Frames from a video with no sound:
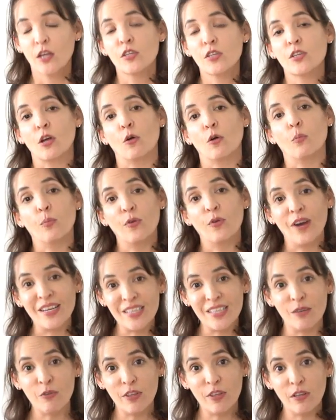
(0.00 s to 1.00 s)
So
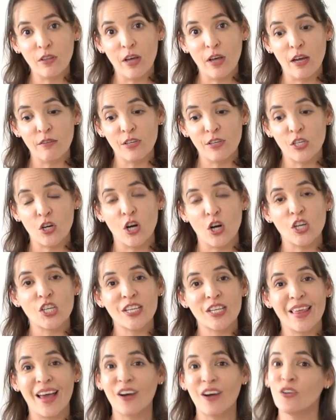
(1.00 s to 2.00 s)
press it with a lot of
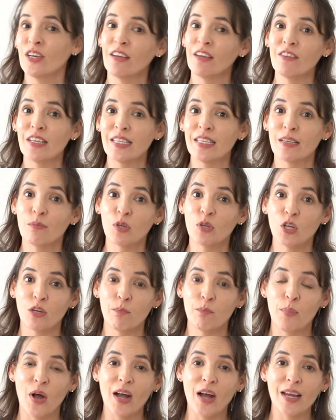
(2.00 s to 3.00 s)
starch. That'll give it some
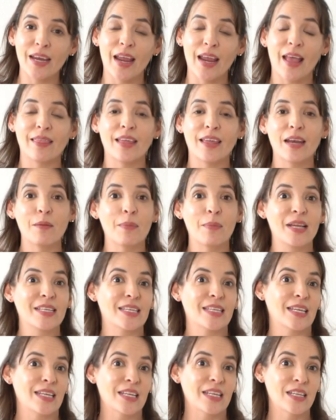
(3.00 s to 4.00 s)
good body, and then it
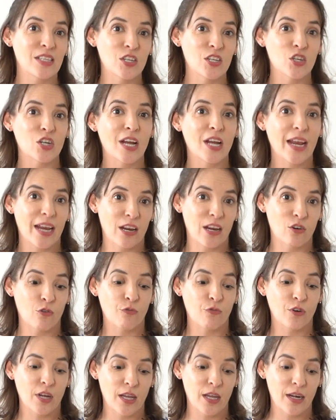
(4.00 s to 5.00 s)
makes it easier to handle
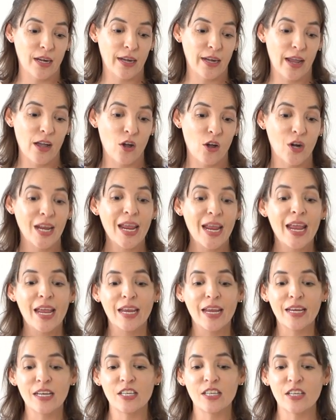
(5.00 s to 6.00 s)
for cutting out,
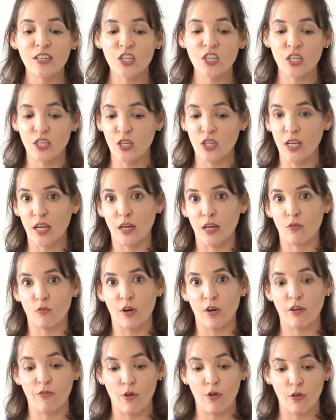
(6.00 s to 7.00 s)
in addition to getting
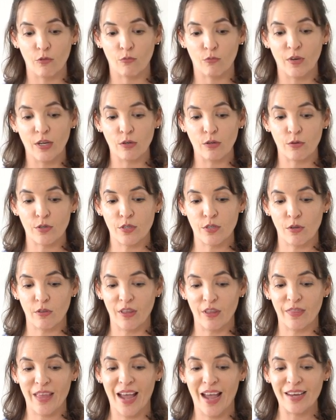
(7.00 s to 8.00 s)
rid of all the wrinkles so
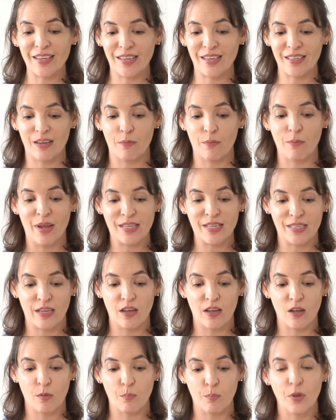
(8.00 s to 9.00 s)
that that doesn't mess
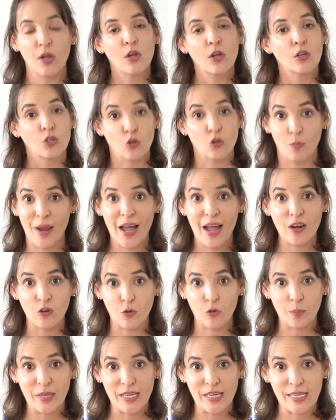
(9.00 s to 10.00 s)
up your
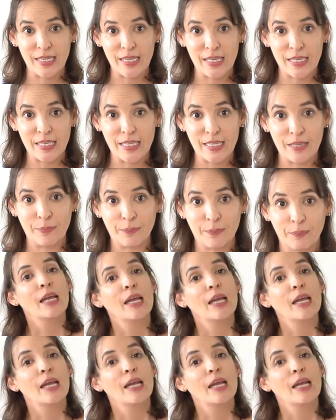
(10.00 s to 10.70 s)
pattern pieces.